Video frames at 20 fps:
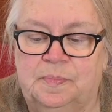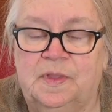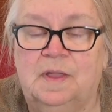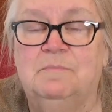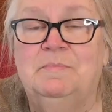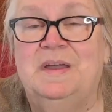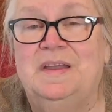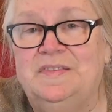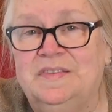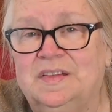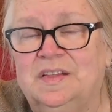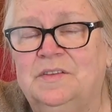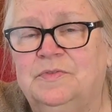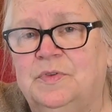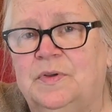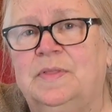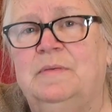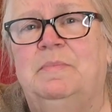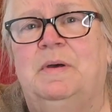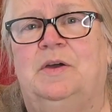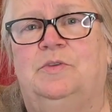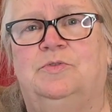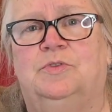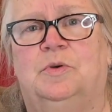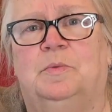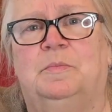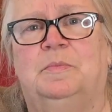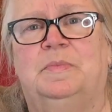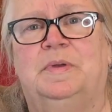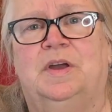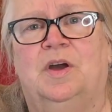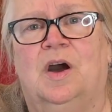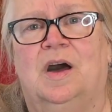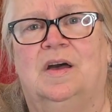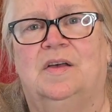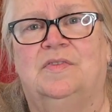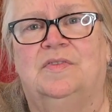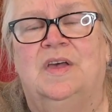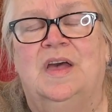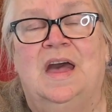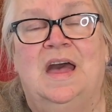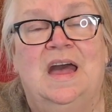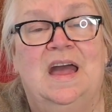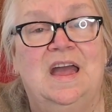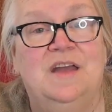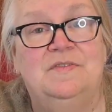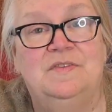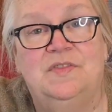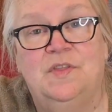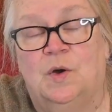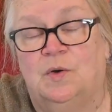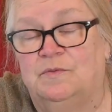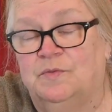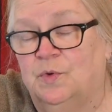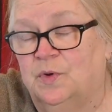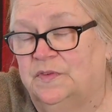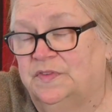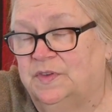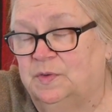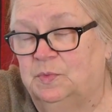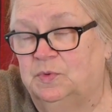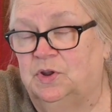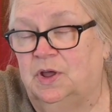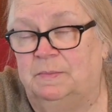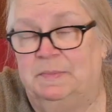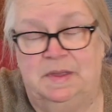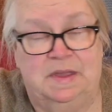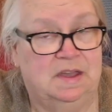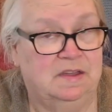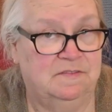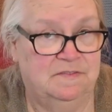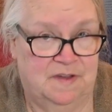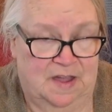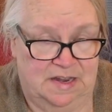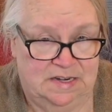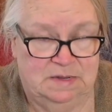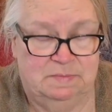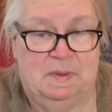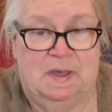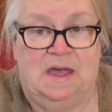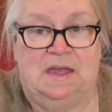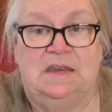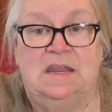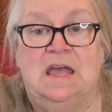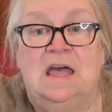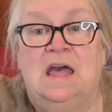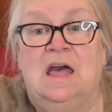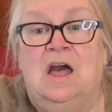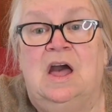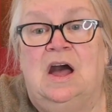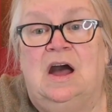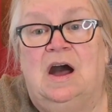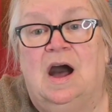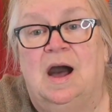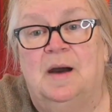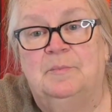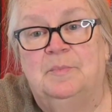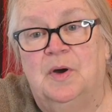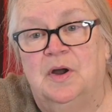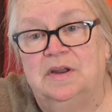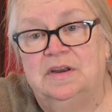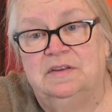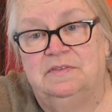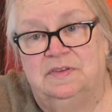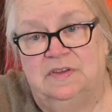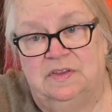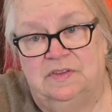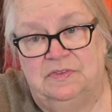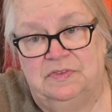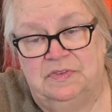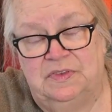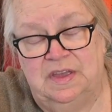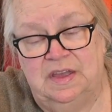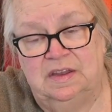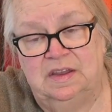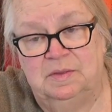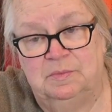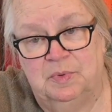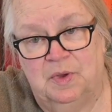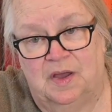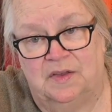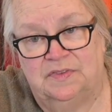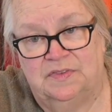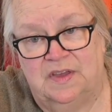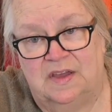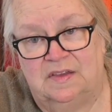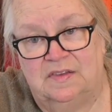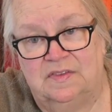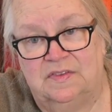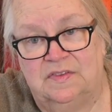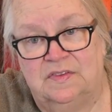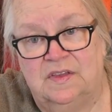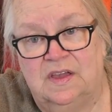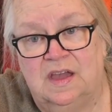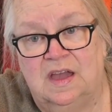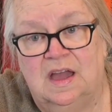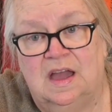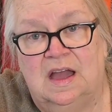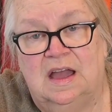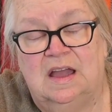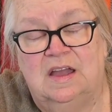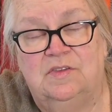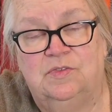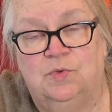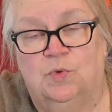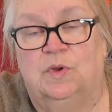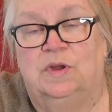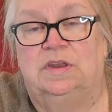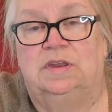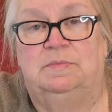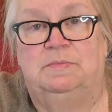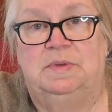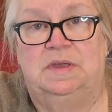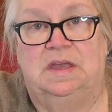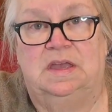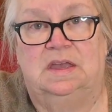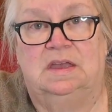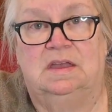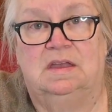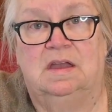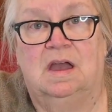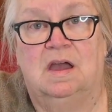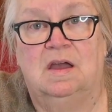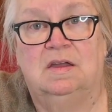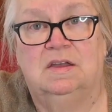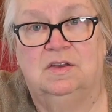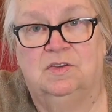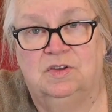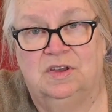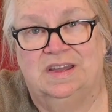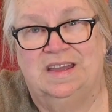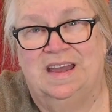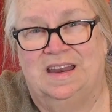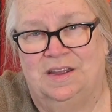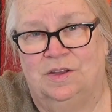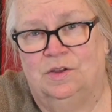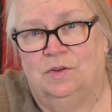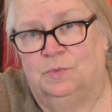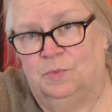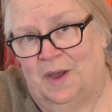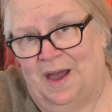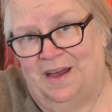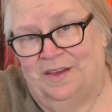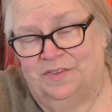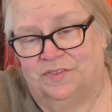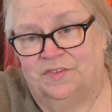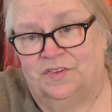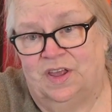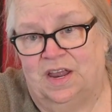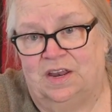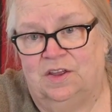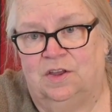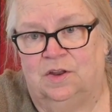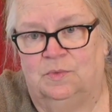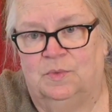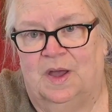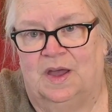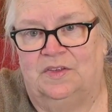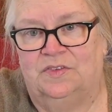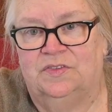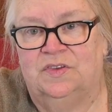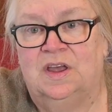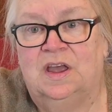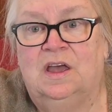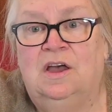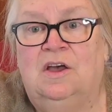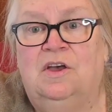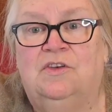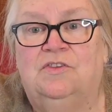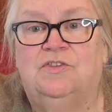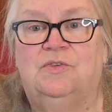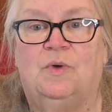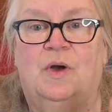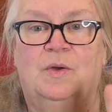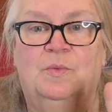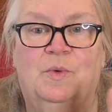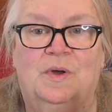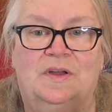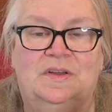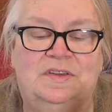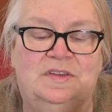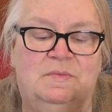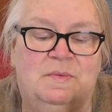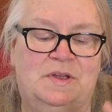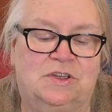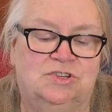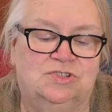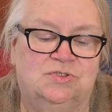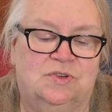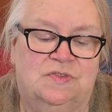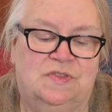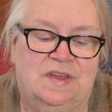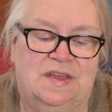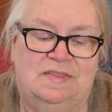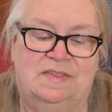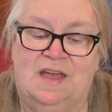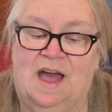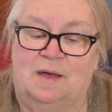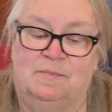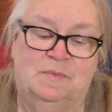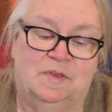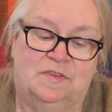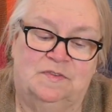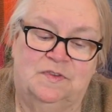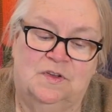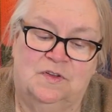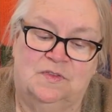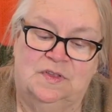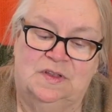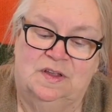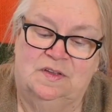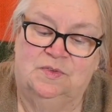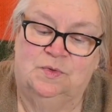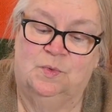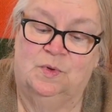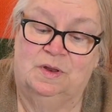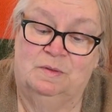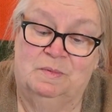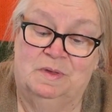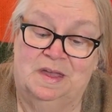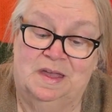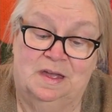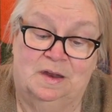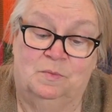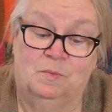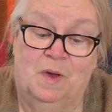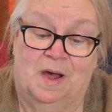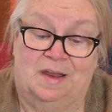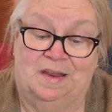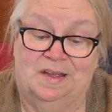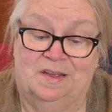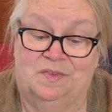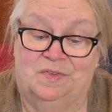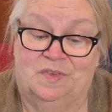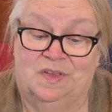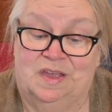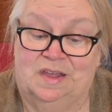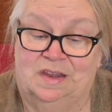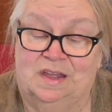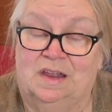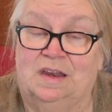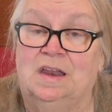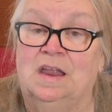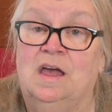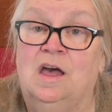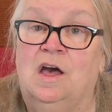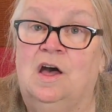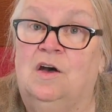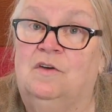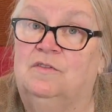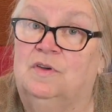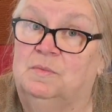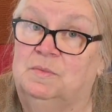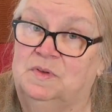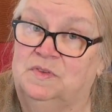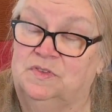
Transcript: basically for in the bedroom, because even though, of course, he will not be confined to bed, part of his healing process is going to be getting good rest. So I wanted to make sure the atmosphere that he's going to be in while he is healing from his